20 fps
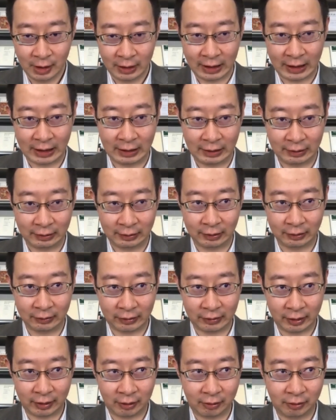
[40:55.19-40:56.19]
And
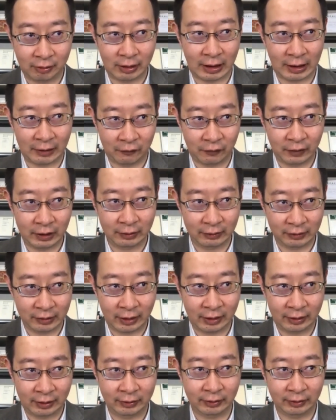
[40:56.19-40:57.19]
so I think
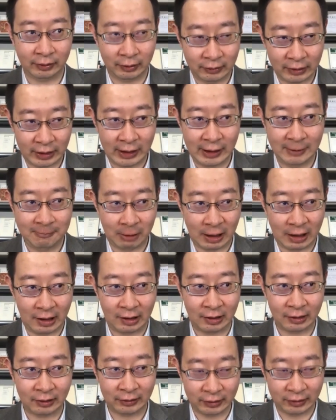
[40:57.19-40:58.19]
then they
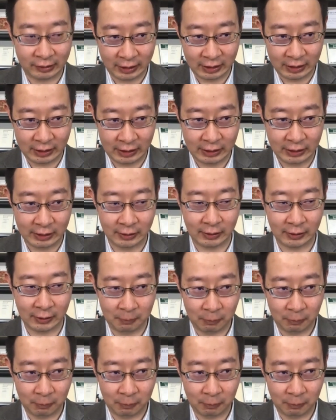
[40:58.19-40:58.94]
passed the